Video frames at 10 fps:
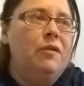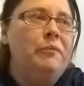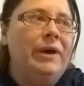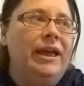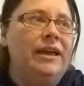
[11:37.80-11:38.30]

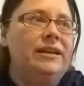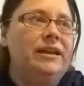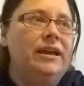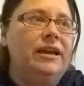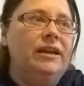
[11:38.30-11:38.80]
But
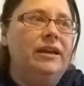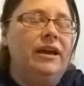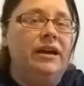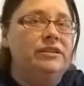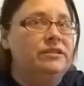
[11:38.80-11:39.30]

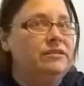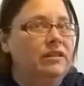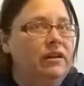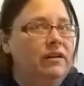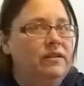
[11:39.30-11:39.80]
I just
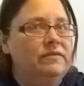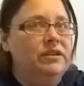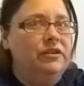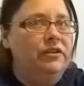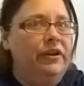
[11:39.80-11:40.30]
love the
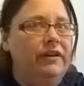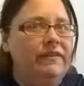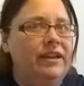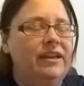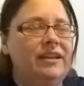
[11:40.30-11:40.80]
look of
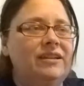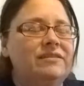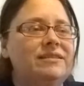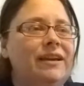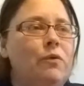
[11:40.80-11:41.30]
it. And I
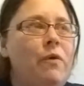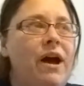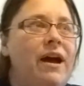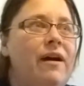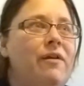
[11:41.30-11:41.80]
was like,
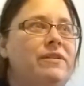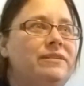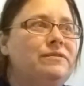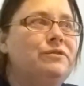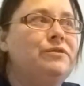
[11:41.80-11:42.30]
wow,
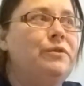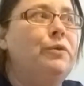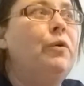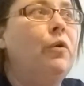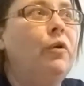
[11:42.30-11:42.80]
these look so
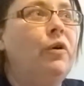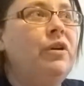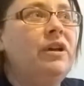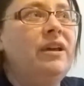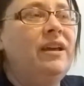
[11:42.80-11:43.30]
cool.
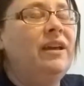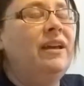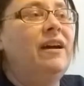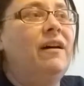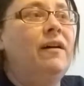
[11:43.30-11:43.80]

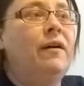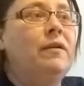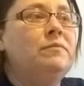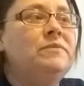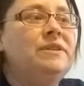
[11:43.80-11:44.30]

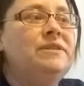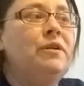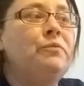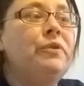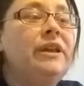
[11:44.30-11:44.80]
So
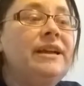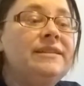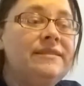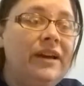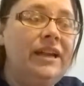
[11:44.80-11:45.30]
I'm really
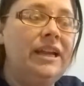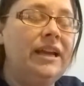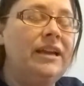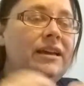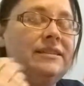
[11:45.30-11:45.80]
excited
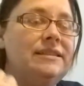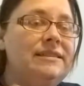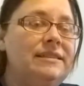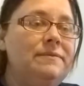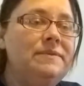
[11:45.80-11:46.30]
because it
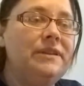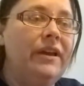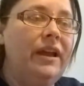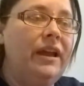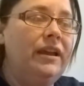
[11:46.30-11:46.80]
seems
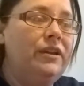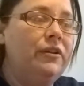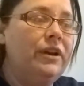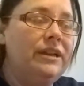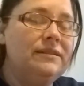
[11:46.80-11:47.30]
like you're
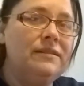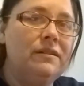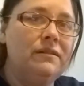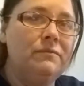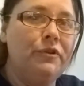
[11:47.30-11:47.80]
getting
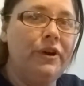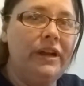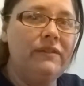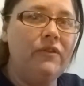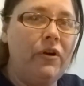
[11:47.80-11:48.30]
some
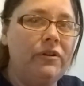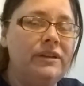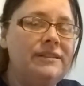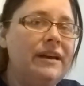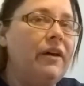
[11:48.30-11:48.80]
creative
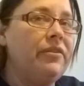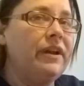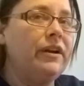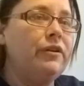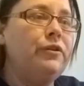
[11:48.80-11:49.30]
artists out
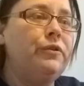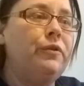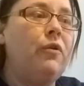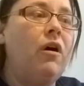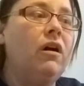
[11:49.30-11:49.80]
there
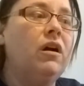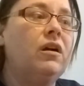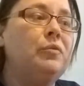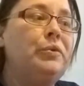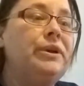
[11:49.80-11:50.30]
who
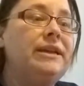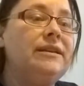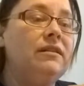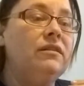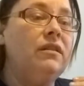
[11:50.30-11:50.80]
are putting a
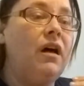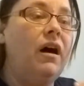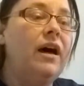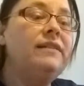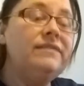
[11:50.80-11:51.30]

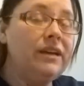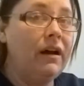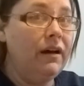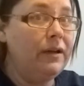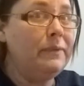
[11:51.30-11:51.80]
lot of
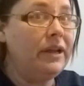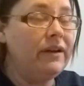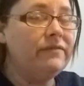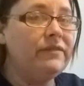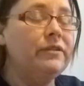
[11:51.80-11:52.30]
time and
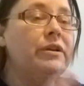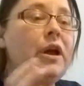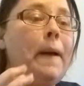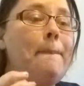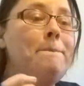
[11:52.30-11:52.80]
effort
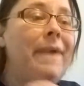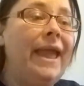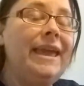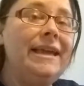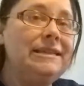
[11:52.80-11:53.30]

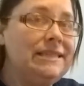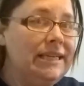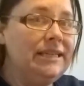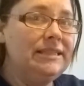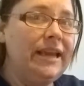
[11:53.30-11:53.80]
making
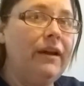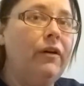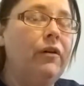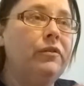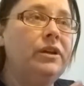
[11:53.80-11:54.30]

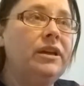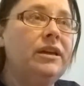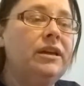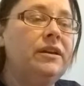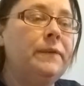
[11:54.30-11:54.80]
detailed
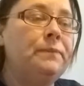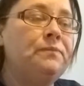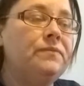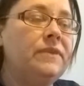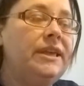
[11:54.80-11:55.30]

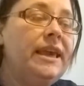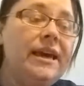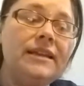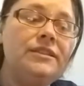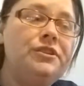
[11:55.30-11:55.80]

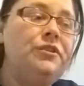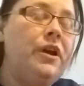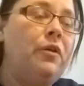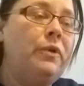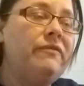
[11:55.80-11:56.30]
kits. You
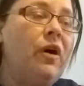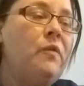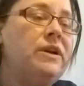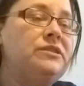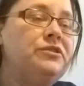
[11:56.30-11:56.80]
know, we've
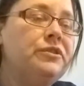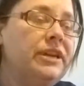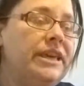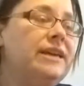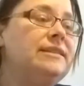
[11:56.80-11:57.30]
always took
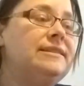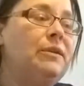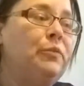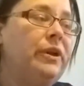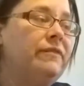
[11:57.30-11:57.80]
kits
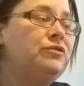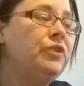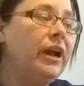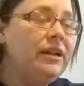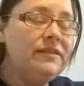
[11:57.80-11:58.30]
and we've
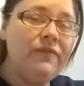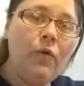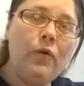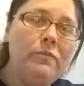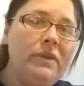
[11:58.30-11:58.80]

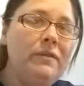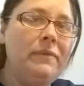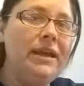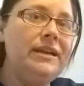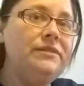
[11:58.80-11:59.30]
transformed them
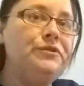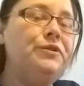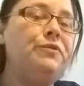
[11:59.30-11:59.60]
into